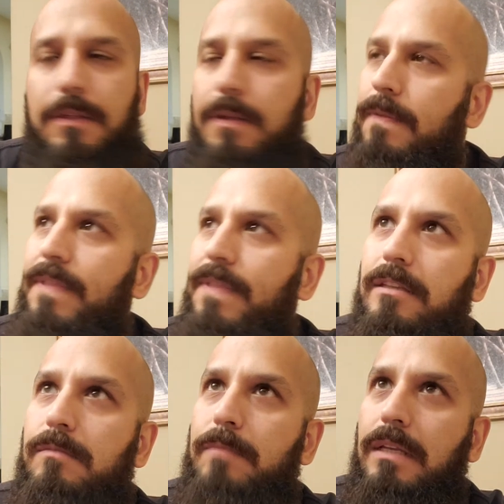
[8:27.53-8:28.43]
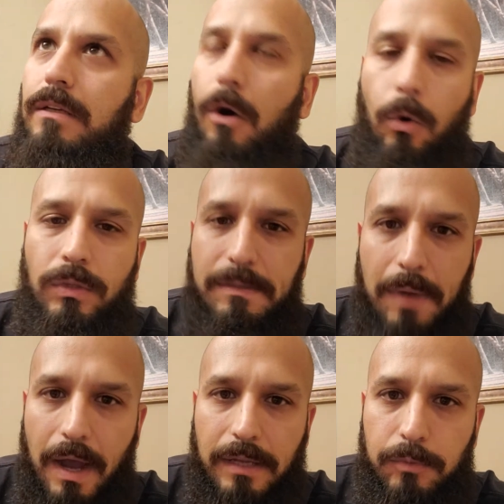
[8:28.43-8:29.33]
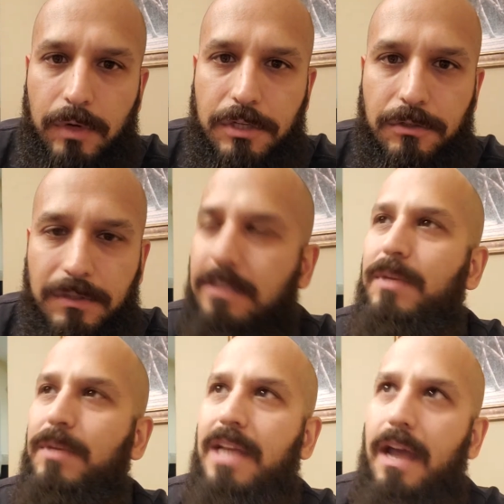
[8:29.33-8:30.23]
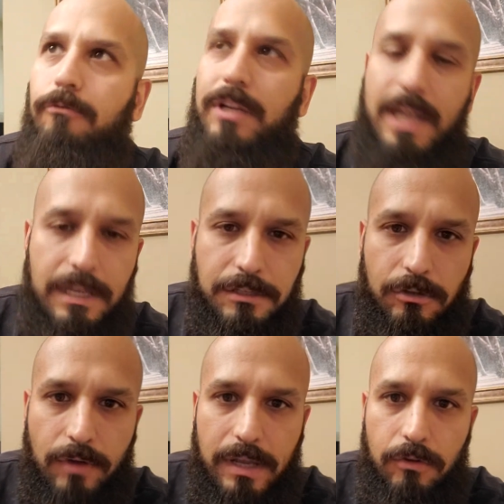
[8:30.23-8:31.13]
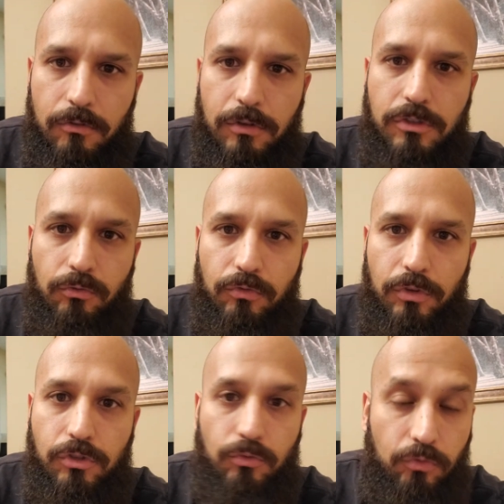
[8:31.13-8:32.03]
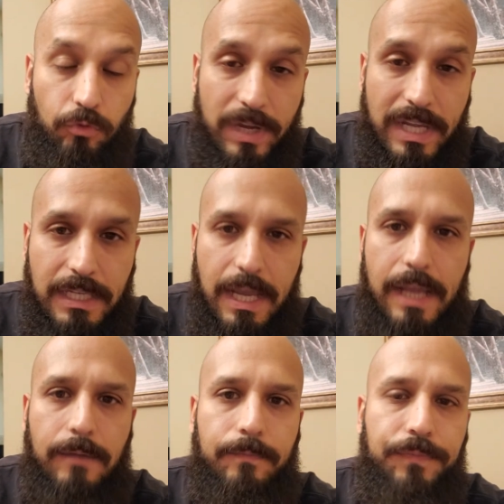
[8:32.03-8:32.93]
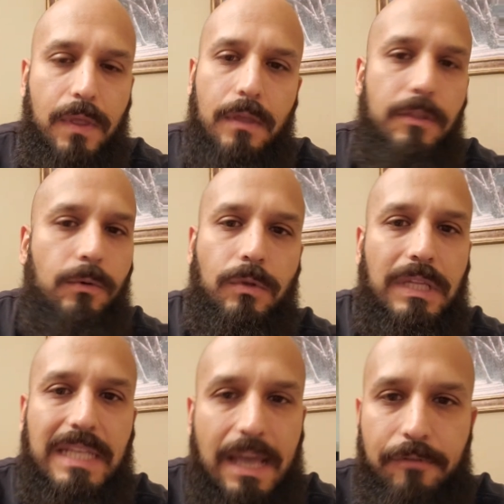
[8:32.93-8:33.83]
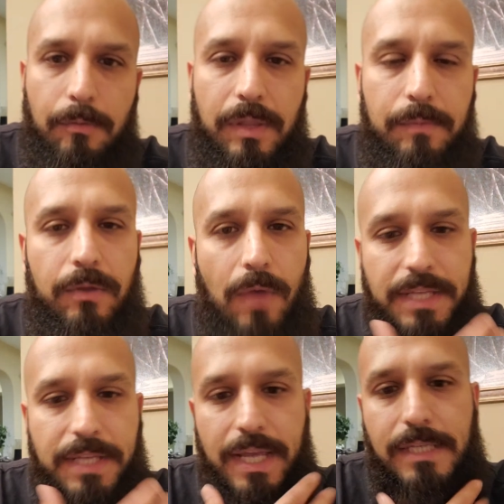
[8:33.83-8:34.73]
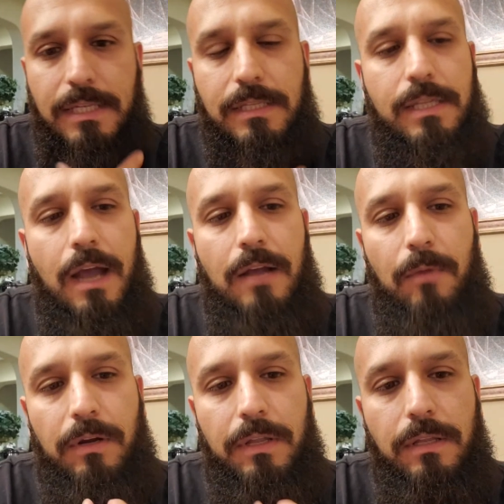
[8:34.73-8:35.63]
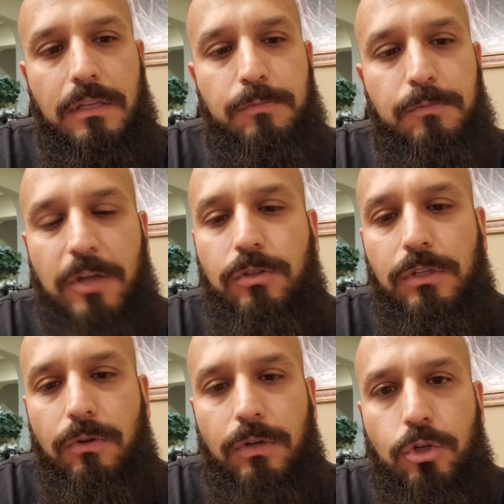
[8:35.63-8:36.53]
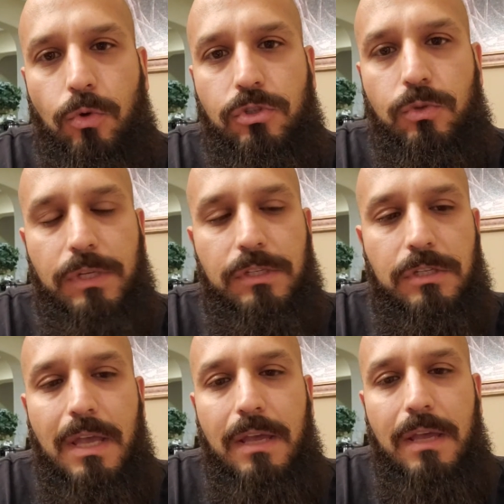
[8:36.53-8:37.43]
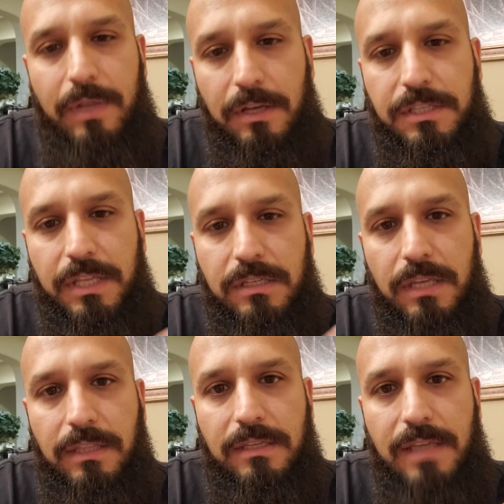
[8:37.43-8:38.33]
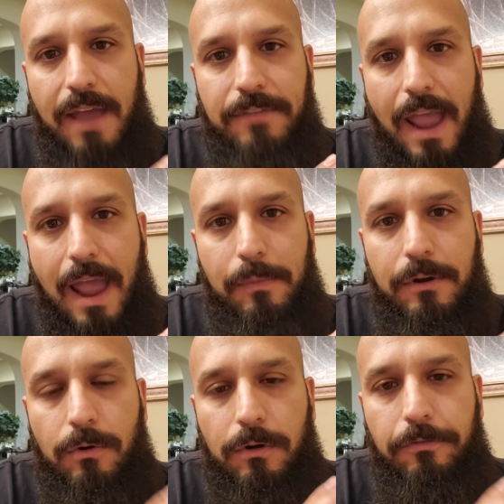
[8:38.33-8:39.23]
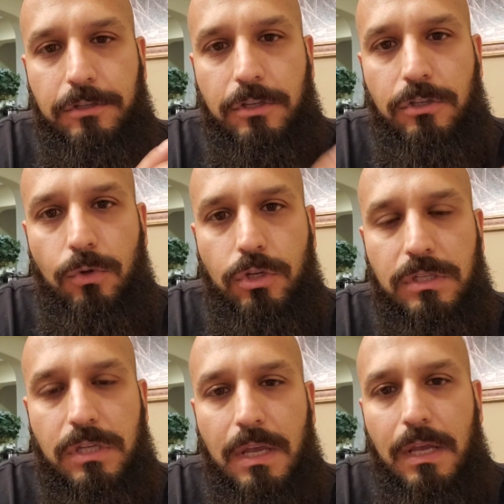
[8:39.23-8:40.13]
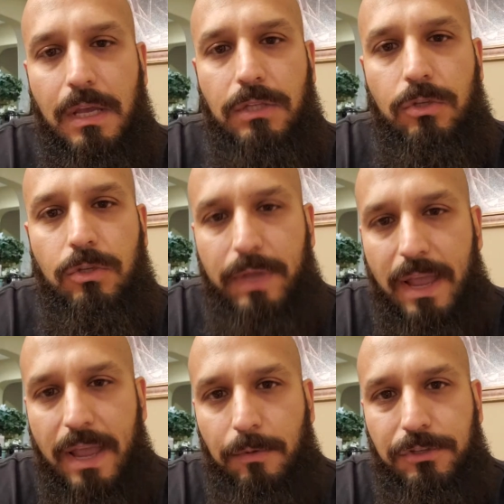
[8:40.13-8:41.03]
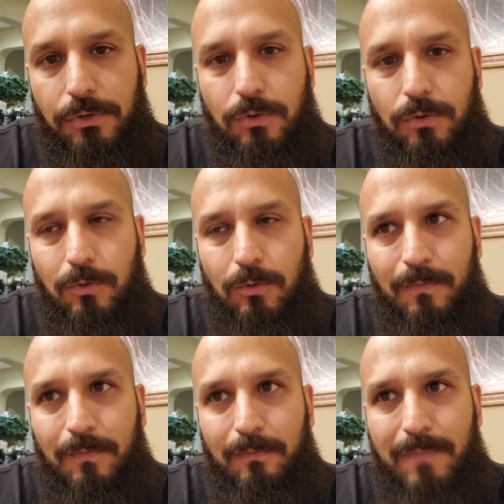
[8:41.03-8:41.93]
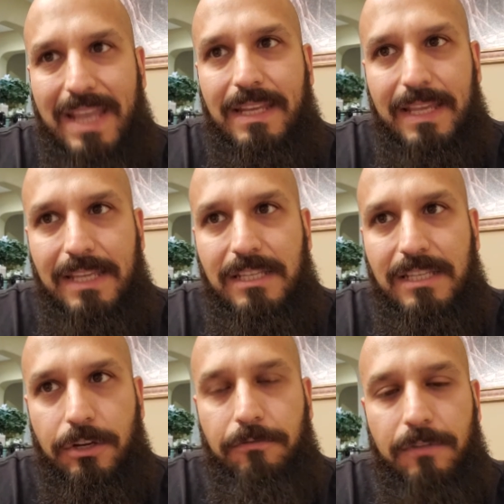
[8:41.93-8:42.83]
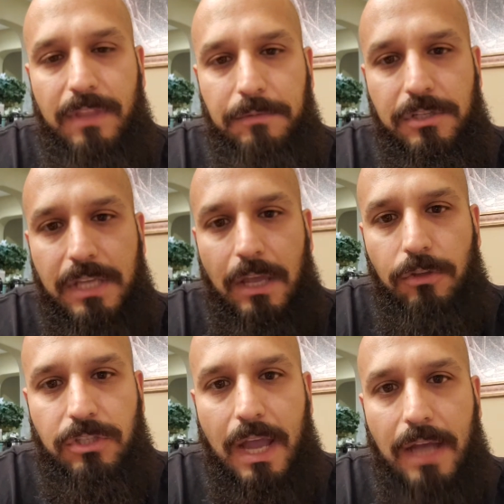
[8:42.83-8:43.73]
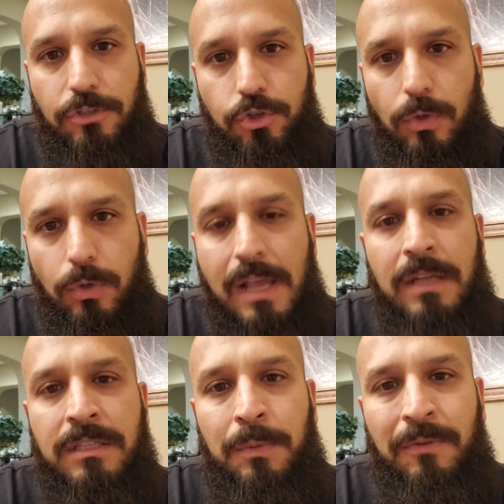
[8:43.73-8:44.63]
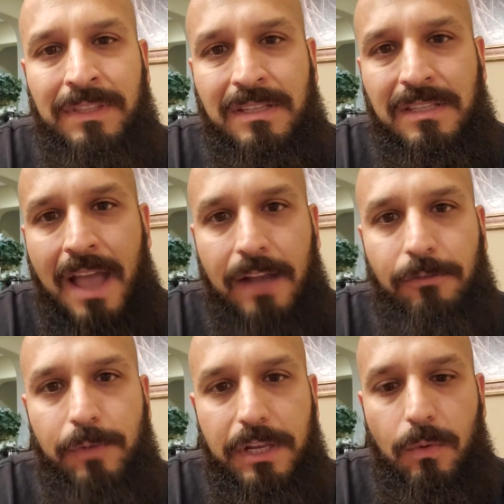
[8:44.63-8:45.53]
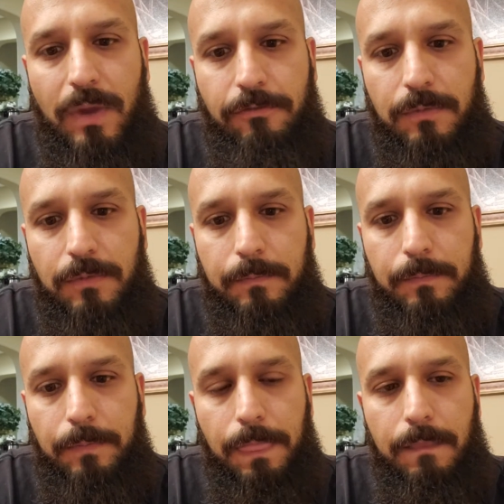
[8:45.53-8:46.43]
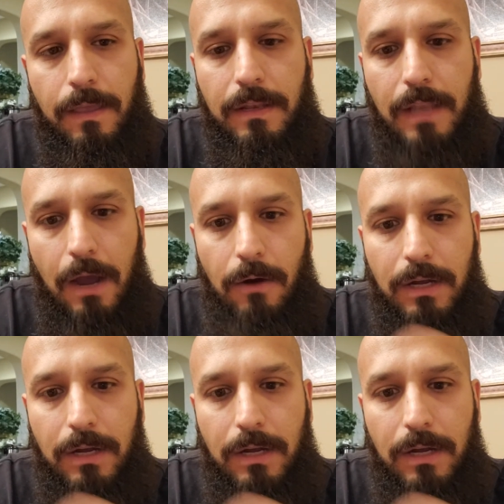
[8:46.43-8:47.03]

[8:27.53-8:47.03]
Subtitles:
That doesn't mean only buying pressure. That doesn't mean every day is a green day. There will inevitably be red days on the stock market, especially during short squeezes, because things like this have to happen in order for institutions to be able to make it easier for them to sell stocks short, to prevent the stock from getting away from them. Okay, now